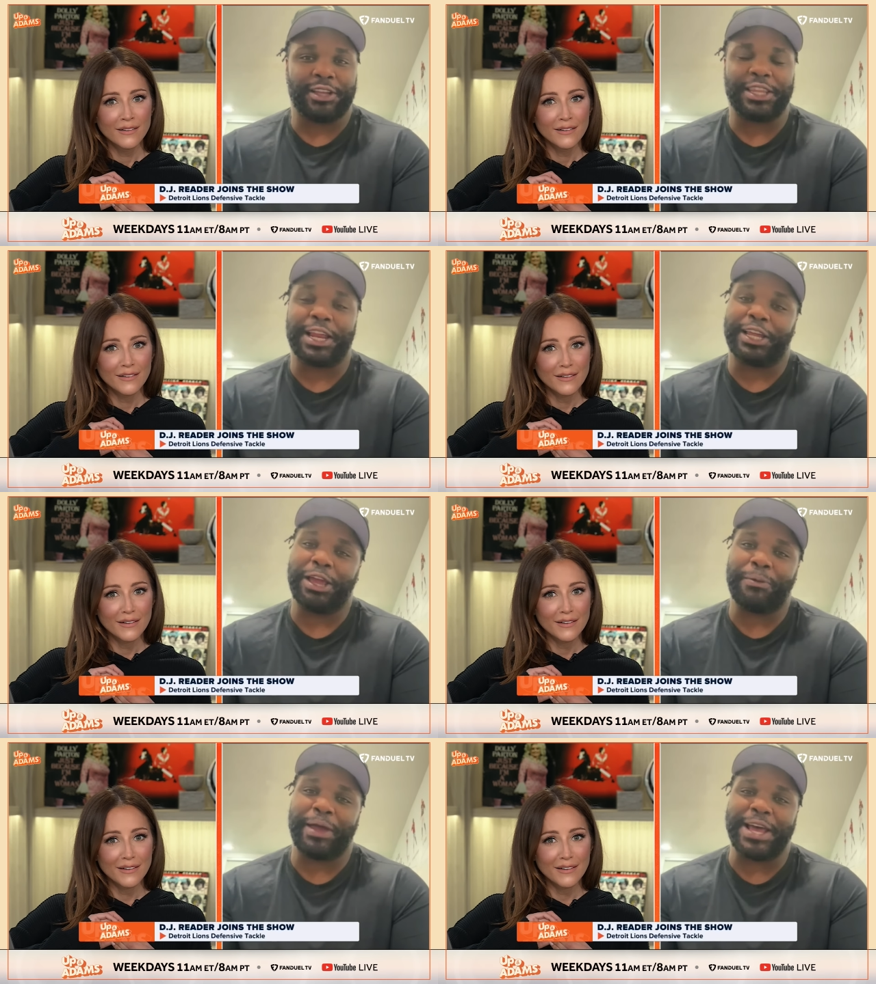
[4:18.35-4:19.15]
Speaker 1: And then I
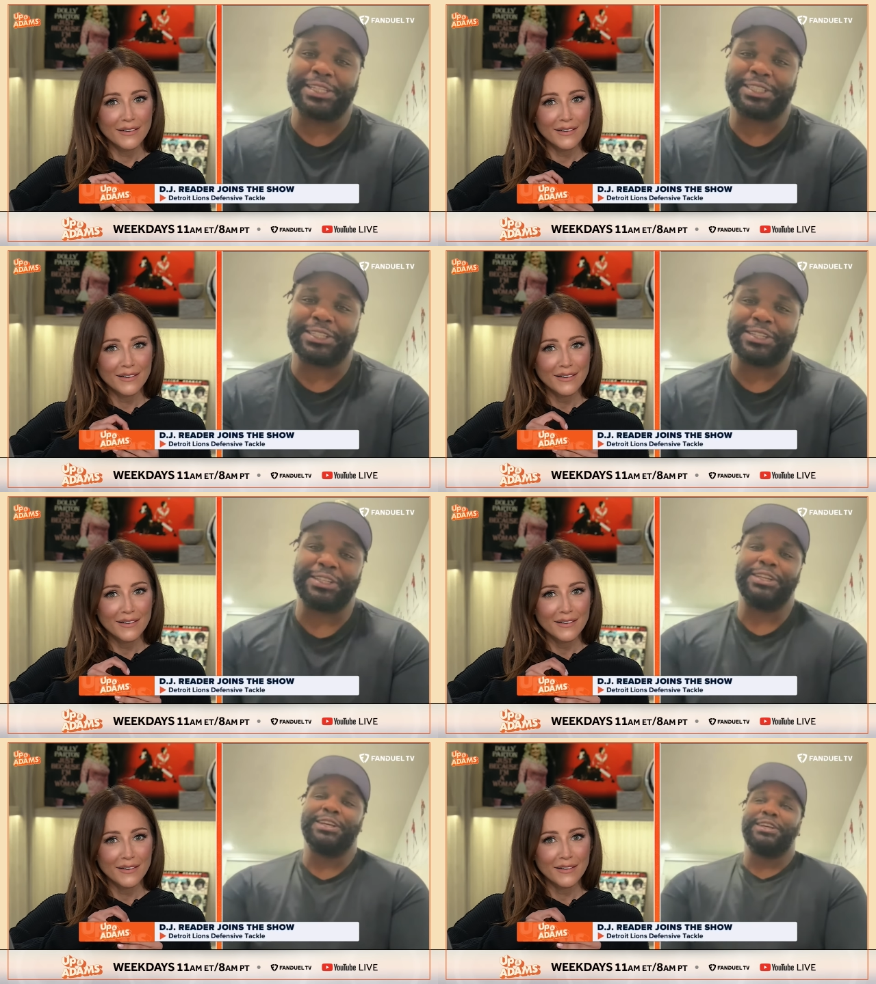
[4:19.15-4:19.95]
kept
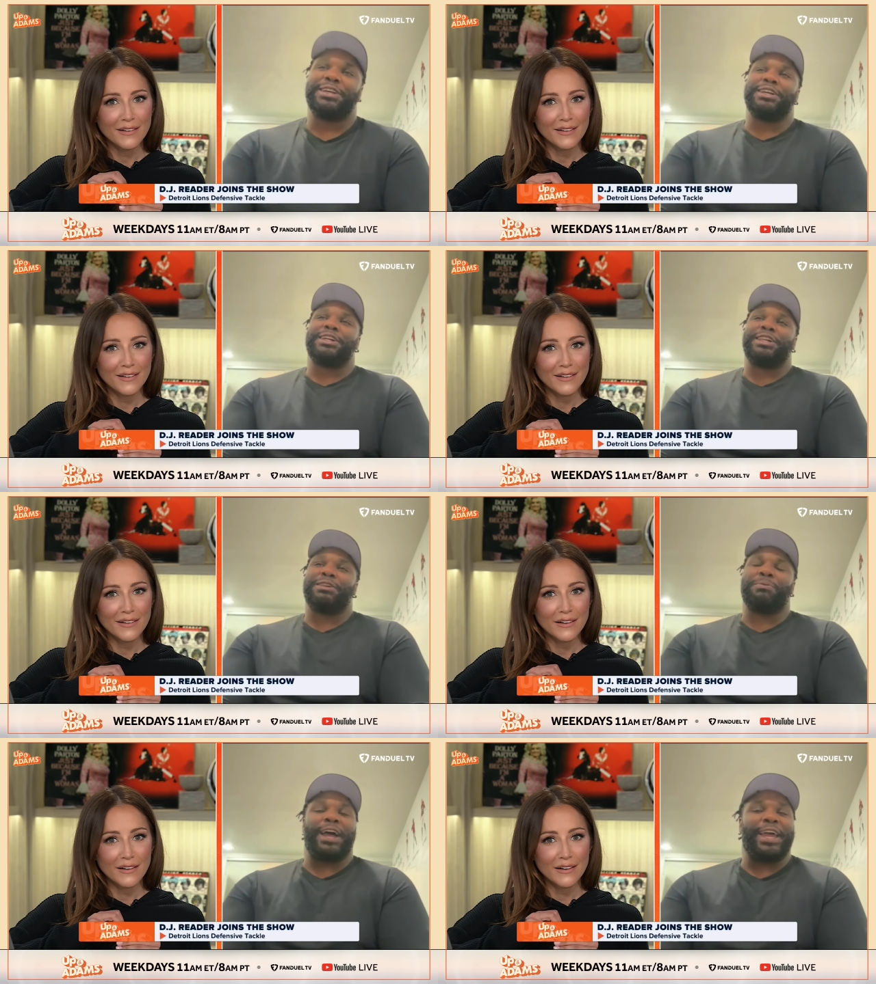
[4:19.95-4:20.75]
asking
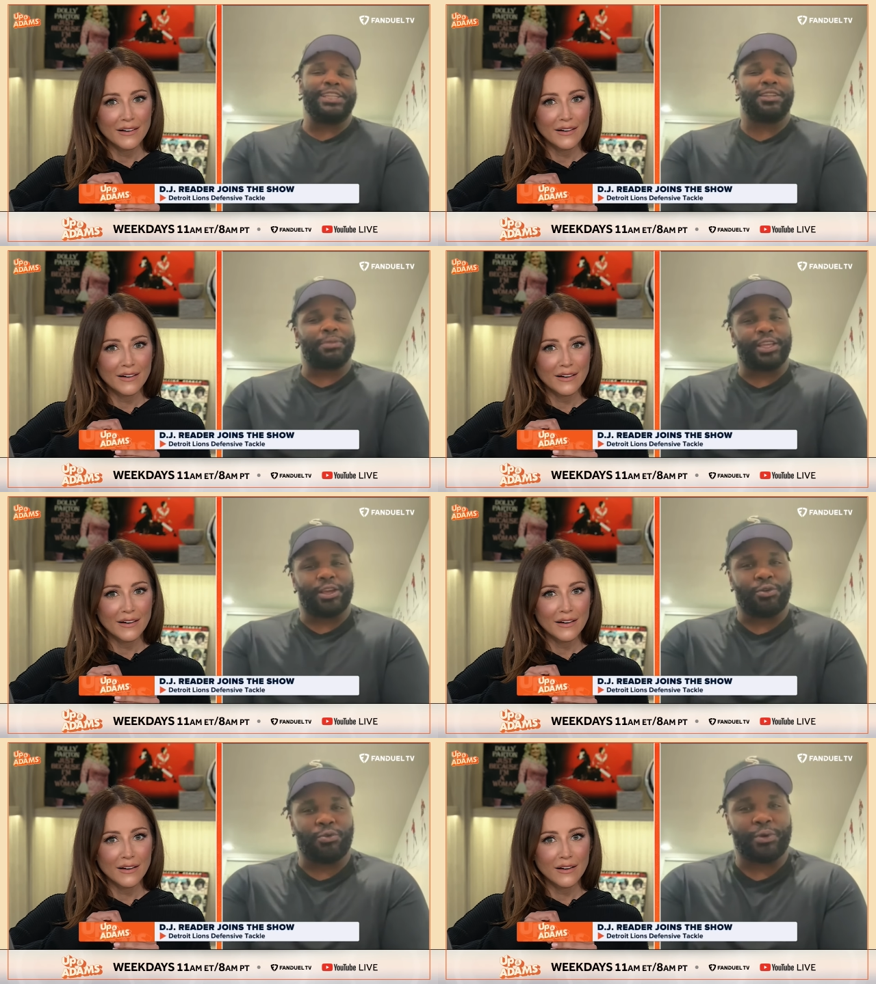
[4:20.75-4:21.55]
my agent, I'm like,
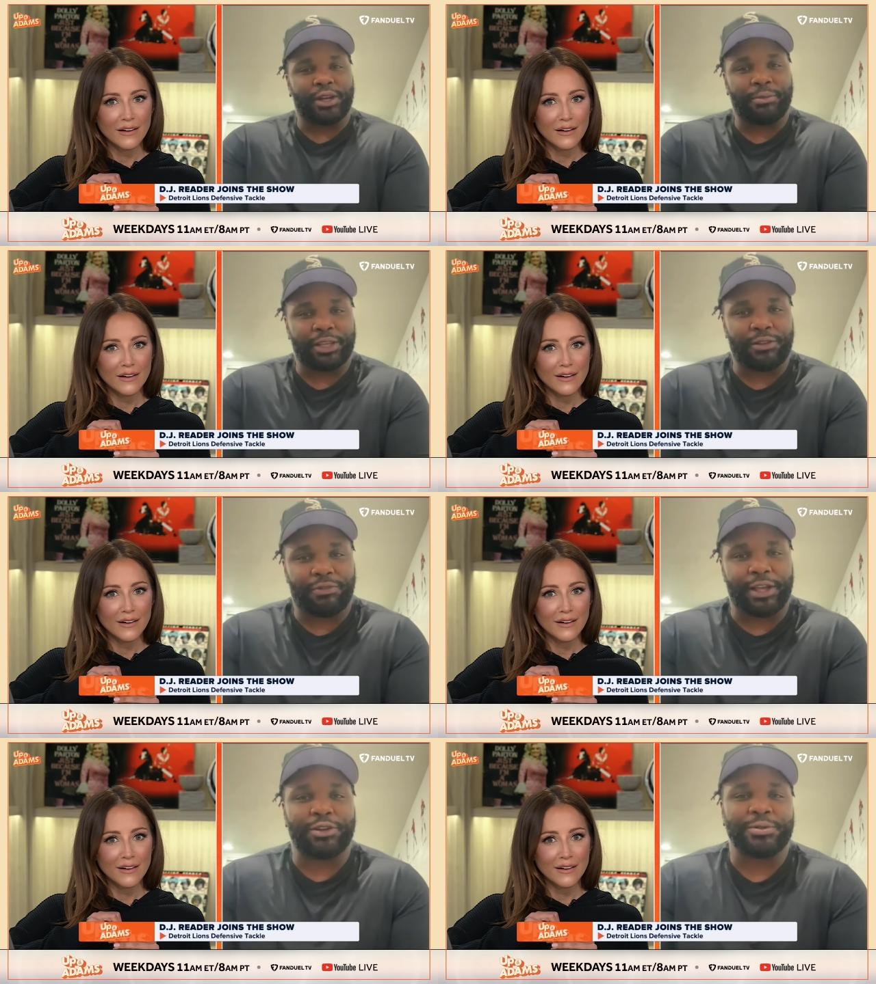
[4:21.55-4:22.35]
yo, when I'm going to get the
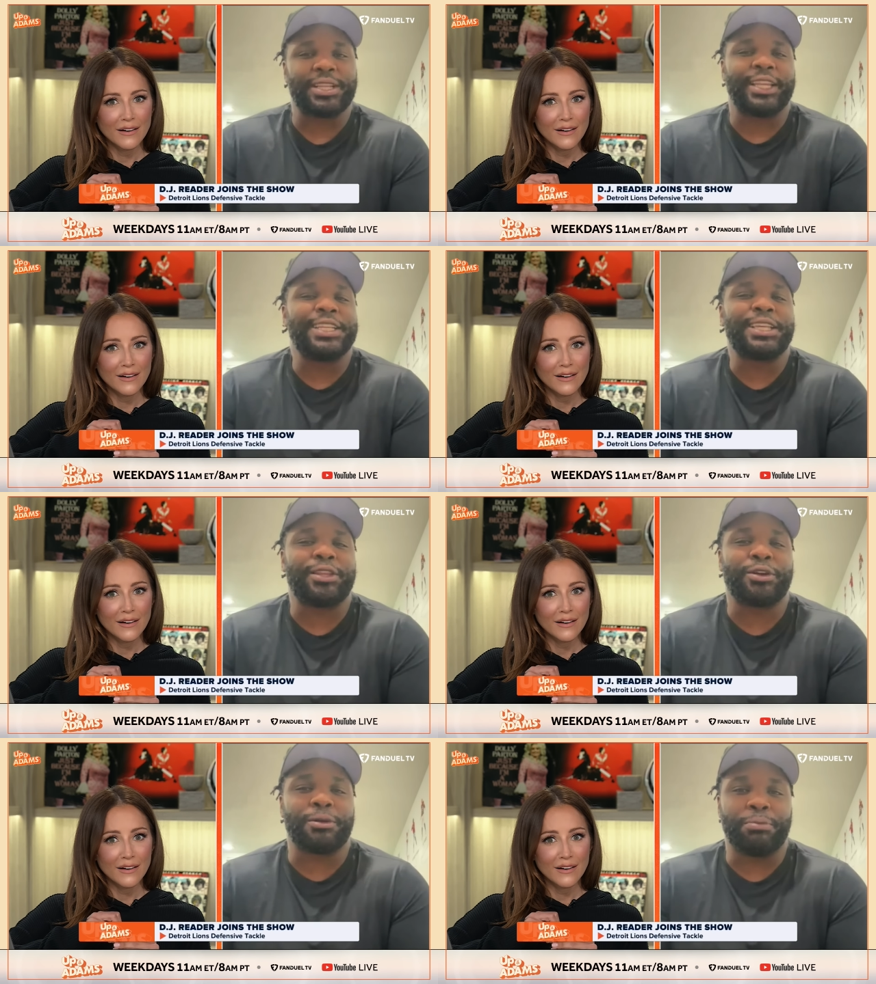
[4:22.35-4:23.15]
flight home? It's like, they said
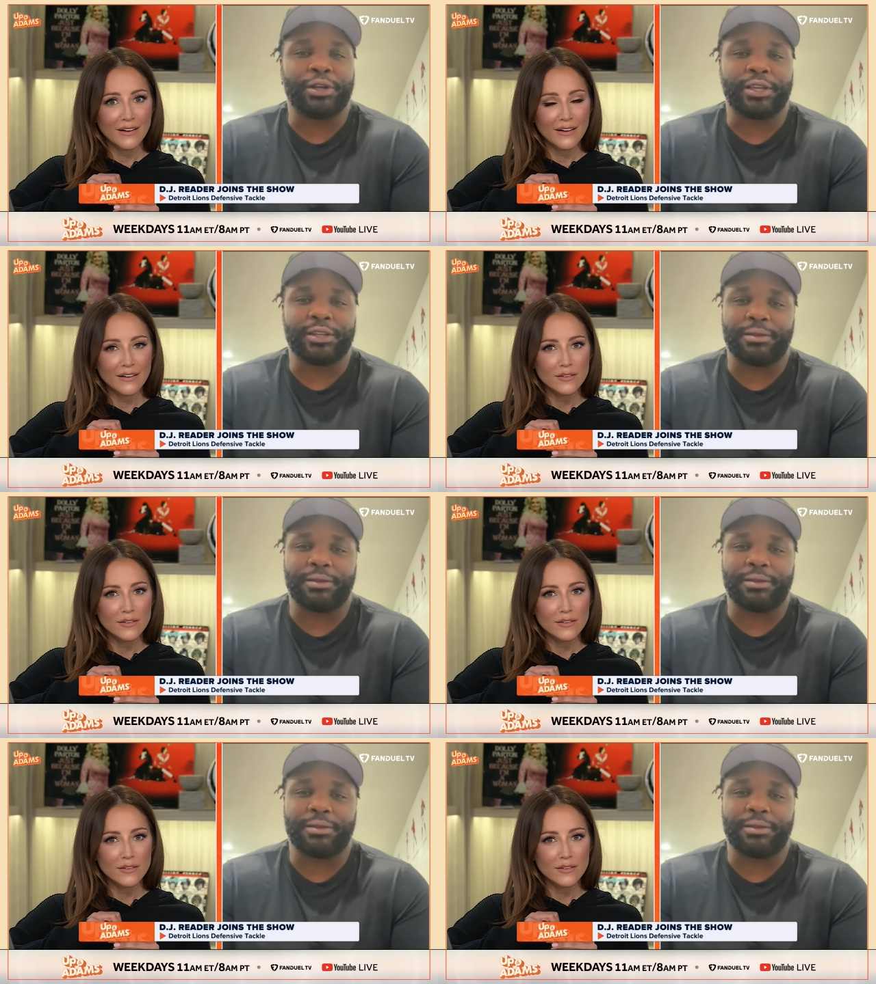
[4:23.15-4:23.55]
they're going to book it.